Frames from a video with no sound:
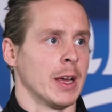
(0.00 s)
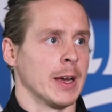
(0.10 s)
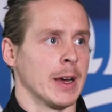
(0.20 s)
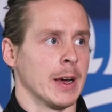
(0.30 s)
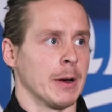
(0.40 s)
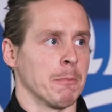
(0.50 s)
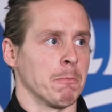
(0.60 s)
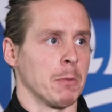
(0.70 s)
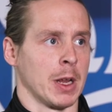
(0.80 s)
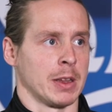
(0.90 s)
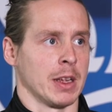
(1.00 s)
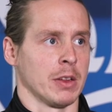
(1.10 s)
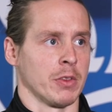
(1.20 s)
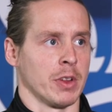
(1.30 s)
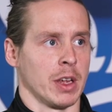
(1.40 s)
But at the
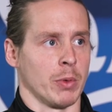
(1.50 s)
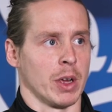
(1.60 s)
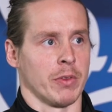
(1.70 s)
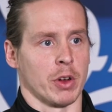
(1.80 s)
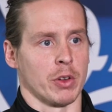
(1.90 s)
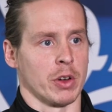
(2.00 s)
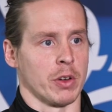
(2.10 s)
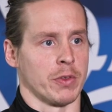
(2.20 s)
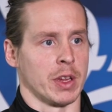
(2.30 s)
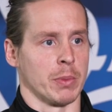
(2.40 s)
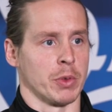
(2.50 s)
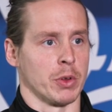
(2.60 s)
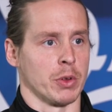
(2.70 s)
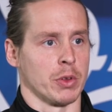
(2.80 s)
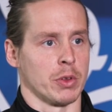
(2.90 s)
end of the day, we have a good enough team
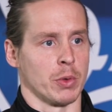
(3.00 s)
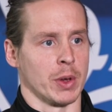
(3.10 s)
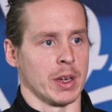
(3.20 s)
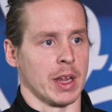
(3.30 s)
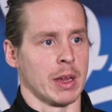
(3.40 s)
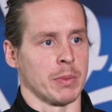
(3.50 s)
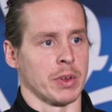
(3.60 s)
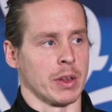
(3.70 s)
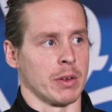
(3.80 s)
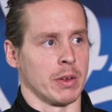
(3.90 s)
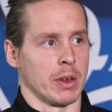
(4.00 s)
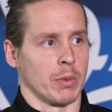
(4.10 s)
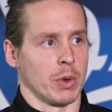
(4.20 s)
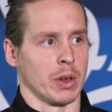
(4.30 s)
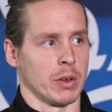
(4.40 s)
to win games, and
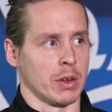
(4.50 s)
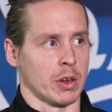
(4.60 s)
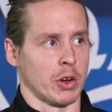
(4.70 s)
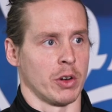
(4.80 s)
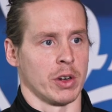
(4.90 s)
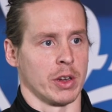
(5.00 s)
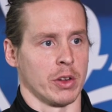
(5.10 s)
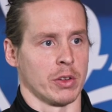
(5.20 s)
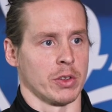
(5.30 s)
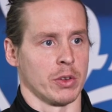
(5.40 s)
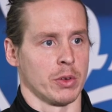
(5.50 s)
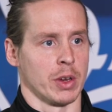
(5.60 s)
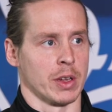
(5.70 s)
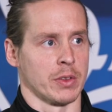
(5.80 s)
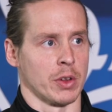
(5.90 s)
we currently doesn't do
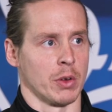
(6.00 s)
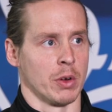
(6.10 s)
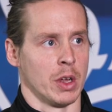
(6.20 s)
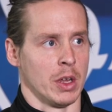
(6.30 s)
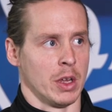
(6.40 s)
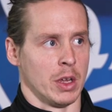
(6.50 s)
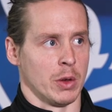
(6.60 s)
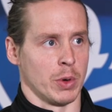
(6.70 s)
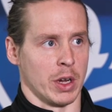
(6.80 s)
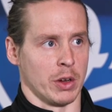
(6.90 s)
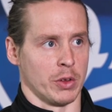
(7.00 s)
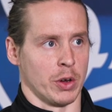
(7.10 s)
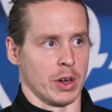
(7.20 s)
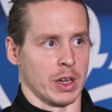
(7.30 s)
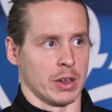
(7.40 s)
that. So we got to
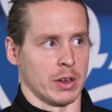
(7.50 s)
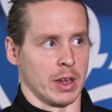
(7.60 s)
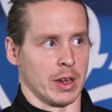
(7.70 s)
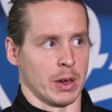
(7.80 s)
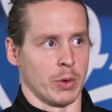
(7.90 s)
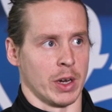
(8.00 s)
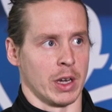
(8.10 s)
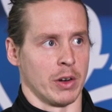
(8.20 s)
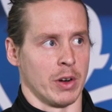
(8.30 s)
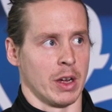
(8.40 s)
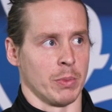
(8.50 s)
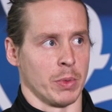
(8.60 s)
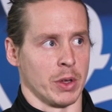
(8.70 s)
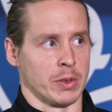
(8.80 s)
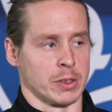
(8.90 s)
turn that quickly around.
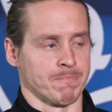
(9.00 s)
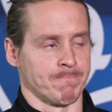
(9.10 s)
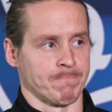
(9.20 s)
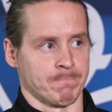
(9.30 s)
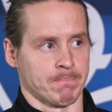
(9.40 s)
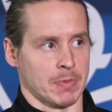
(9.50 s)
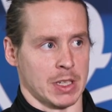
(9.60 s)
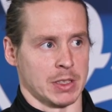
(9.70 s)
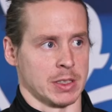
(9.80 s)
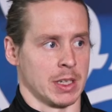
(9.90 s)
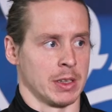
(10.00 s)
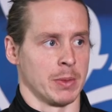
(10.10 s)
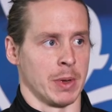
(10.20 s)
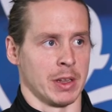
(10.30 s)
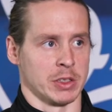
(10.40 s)
But as I said, the
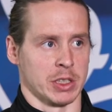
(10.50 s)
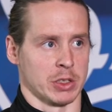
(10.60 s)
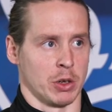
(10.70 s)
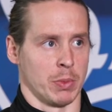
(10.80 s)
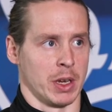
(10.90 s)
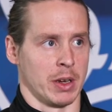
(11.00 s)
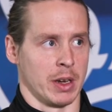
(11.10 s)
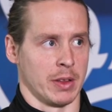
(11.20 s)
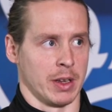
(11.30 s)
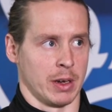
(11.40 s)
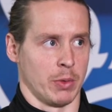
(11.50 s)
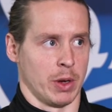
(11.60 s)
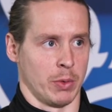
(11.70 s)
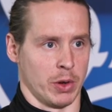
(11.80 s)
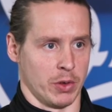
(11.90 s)
manager has come in, and I think
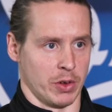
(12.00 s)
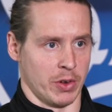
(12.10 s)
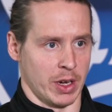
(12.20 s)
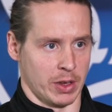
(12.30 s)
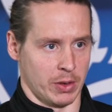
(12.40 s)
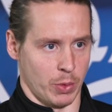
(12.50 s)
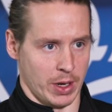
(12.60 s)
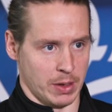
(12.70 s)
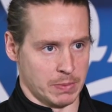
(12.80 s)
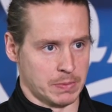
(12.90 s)
we're on the right way.